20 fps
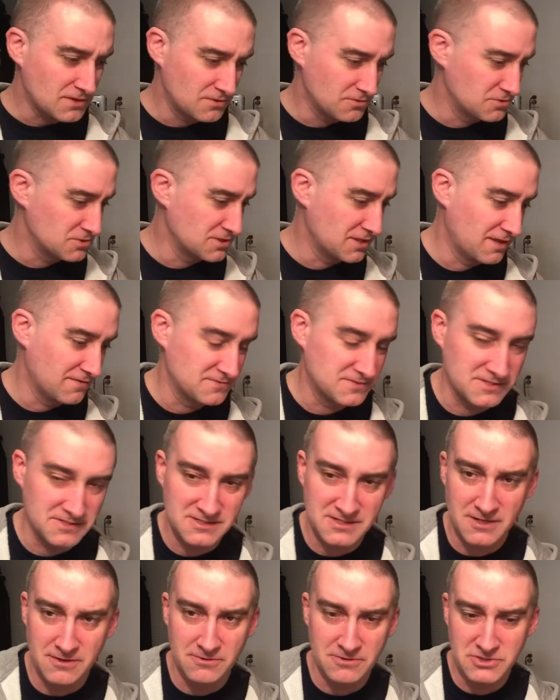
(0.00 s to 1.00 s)
who loves to
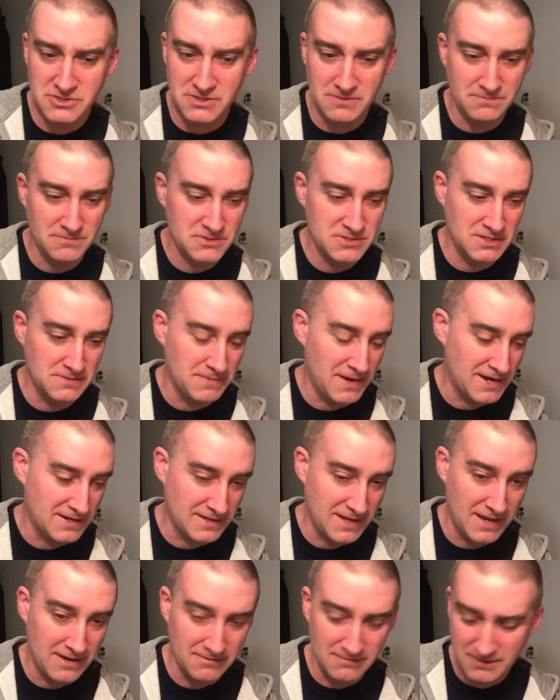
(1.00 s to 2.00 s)
sew, and she
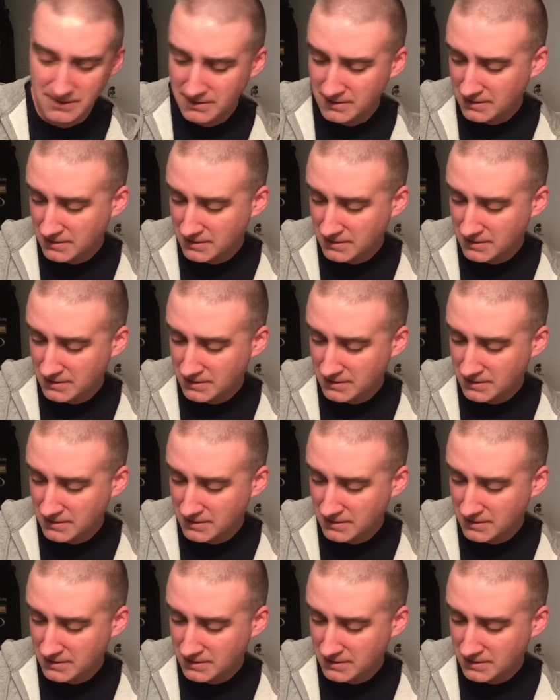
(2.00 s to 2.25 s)
banged out,